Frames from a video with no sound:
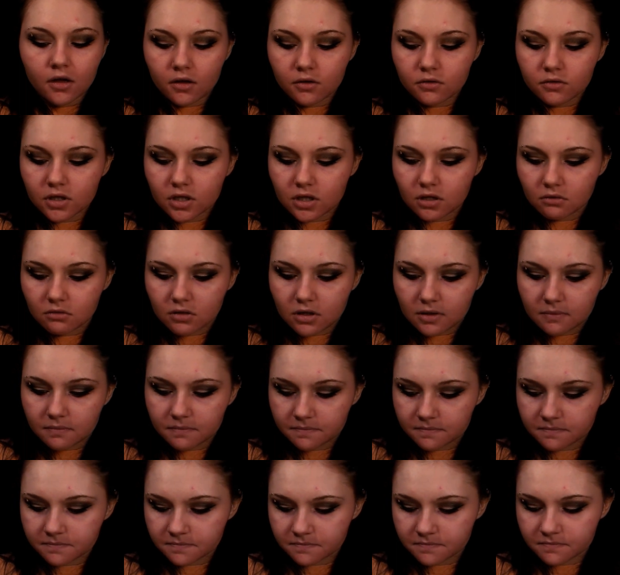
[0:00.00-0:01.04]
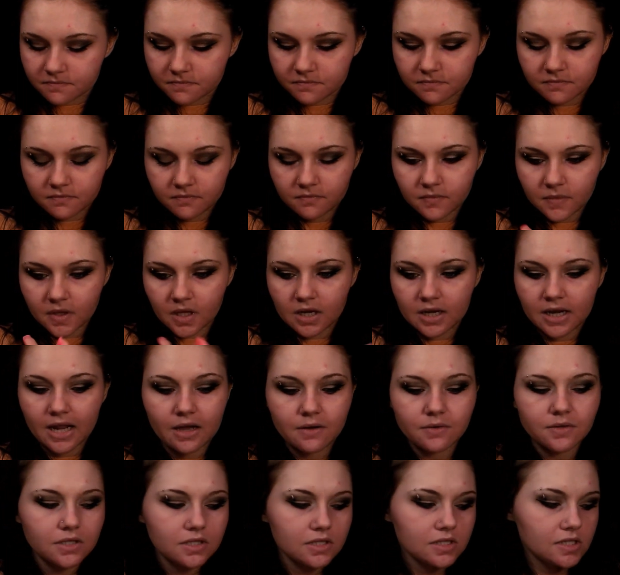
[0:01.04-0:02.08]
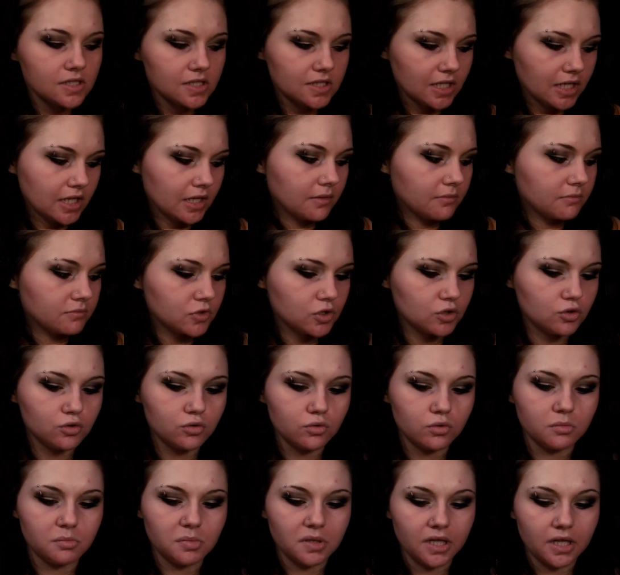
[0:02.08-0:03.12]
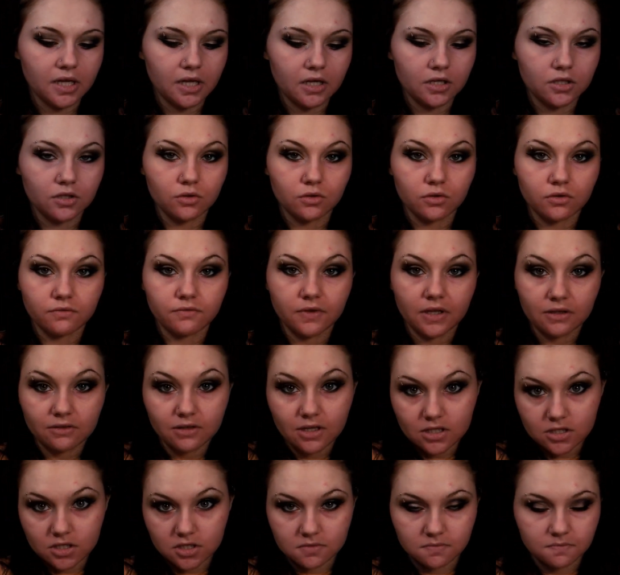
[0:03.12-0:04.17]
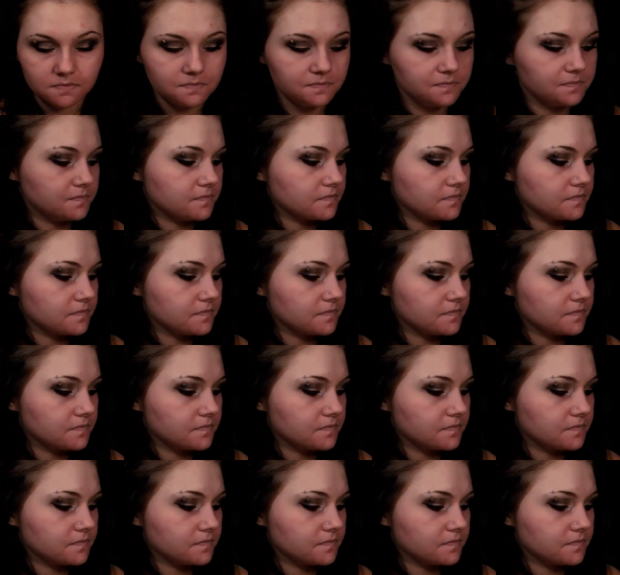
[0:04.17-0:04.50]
Okie dokie. Now it is time to apply your foundation.